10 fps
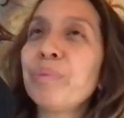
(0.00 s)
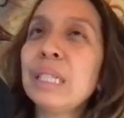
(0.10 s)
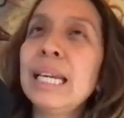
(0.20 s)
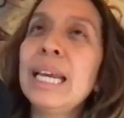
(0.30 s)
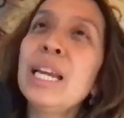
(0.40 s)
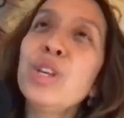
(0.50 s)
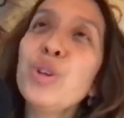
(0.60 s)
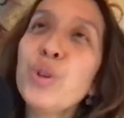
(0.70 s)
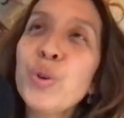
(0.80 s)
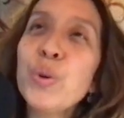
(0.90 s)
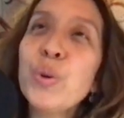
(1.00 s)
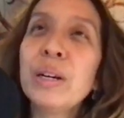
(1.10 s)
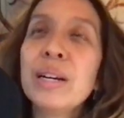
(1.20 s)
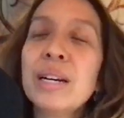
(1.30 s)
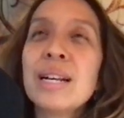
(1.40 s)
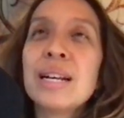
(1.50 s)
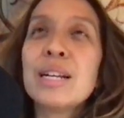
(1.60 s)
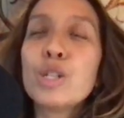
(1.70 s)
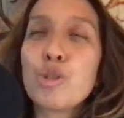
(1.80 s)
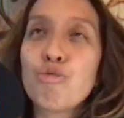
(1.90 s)
can you
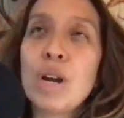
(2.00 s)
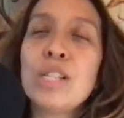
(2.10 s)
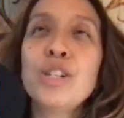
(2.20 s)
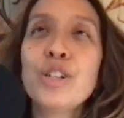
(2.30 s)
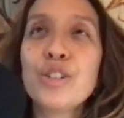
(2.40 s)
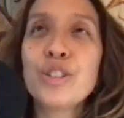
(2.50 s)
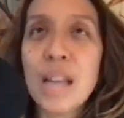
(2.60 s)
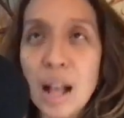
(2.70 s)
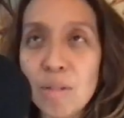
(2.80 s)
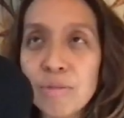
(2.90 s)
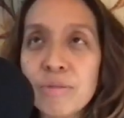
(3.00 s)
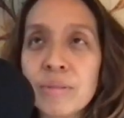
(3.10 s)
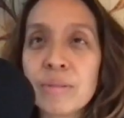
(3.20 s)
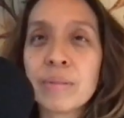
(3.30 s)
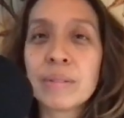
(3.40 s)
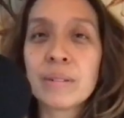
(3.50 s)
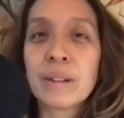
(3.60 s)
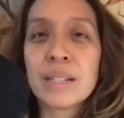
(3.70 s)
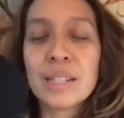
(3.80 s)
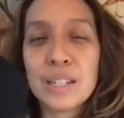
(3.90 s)
trust yourself
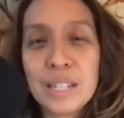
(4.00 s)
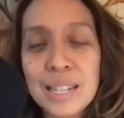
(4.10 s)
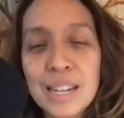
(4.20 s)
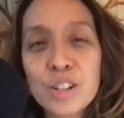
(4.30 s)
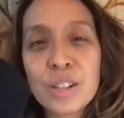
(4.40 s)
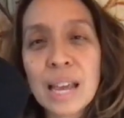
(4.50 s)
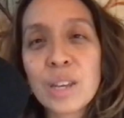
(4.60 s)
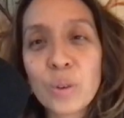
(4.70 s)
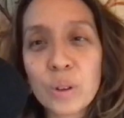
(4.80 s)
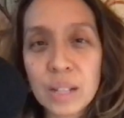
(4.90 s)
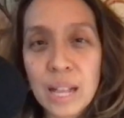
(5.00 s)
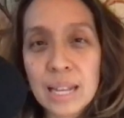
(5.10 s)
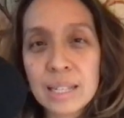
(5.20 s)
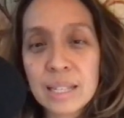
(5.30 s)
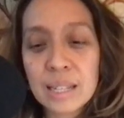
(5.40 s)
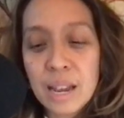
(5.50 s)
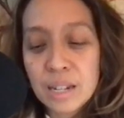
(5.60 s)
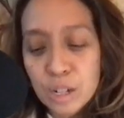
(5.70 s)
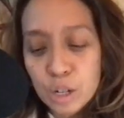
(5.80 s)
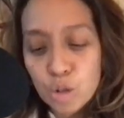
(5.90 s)
to teach that yoga class,
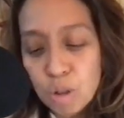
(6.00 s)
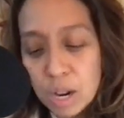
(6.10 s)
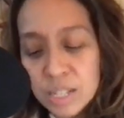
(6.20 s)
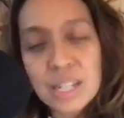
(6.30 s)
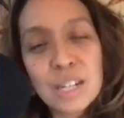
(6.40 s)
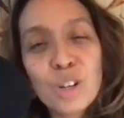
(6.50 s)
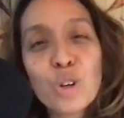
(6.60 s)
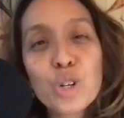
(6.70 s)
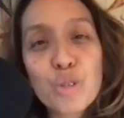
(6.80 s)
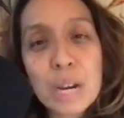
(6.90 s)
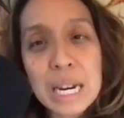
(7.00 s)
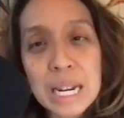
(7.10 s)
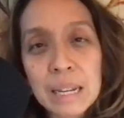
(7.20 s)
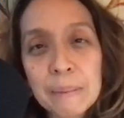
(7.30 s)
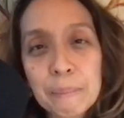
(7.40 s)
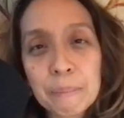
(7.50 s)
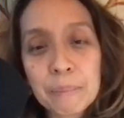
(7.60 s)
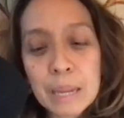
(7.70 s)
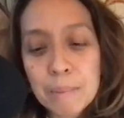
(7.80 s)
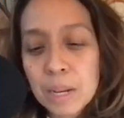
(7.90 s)
to trust in your training
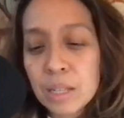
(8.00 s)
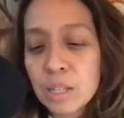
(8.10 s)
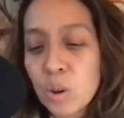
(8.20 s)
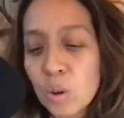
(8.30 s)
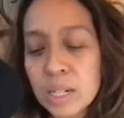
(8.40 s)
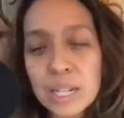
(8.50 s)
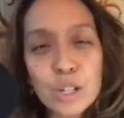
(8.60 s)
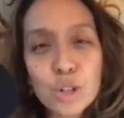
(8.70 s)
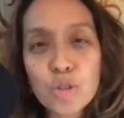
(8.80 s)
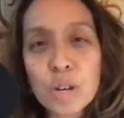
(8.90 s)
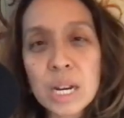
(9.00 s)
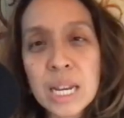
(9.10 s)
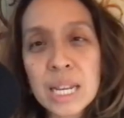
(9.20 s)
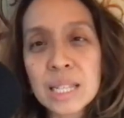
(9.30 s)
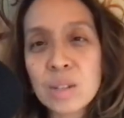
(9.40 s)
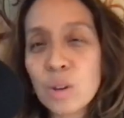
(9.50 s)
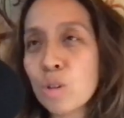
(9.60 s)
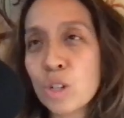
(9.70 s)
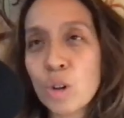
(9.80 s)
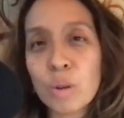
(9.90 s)
because yoga teacher training is no
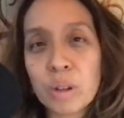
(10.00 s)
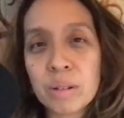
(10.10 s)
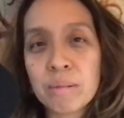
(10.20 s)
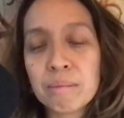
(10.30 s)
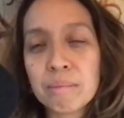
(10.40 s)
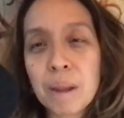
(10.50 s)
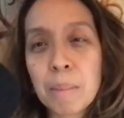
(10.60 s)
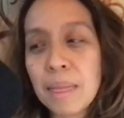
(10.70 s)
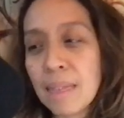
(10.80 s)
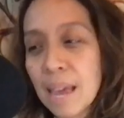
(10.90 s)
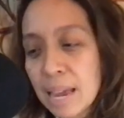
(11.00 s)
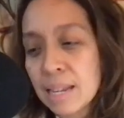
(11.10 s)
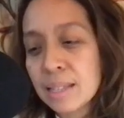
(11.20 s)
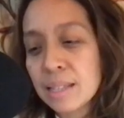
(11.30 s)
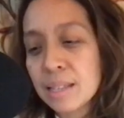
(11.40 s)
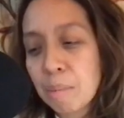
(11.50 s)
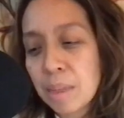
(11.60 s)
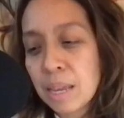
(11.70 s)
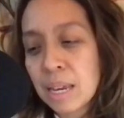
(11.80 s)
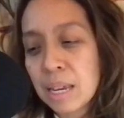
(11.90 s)
joke. I mean, that is
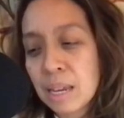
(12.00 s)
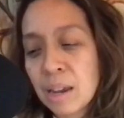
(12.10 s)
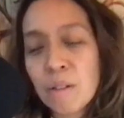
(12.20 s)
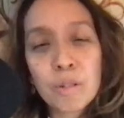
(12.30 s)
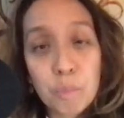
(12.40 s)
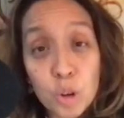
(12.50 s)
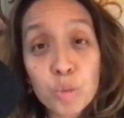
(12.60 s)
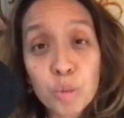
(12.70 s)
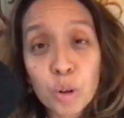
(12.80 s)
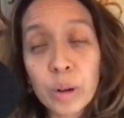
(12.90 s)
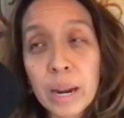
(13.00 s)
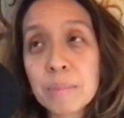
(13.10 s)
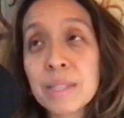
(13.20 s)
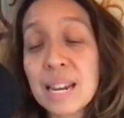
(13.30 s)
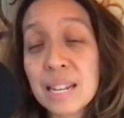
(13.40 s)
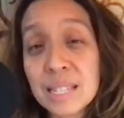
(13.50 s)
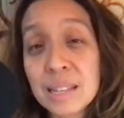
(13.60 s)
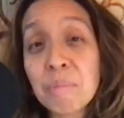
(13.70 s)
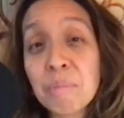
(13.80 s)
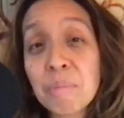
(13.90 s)
something for most programs, that is
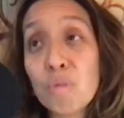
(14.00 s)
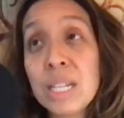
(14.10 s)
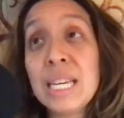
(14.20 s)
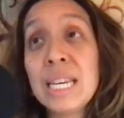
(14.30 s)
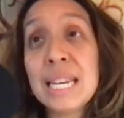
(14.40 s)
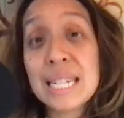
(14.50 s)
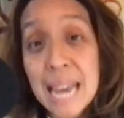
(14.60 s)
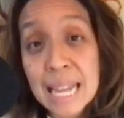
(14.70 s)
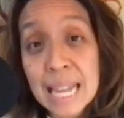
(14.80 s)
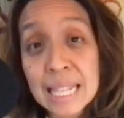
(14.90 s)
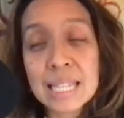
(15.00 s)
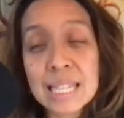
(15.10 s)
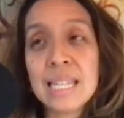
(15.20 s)
something really intense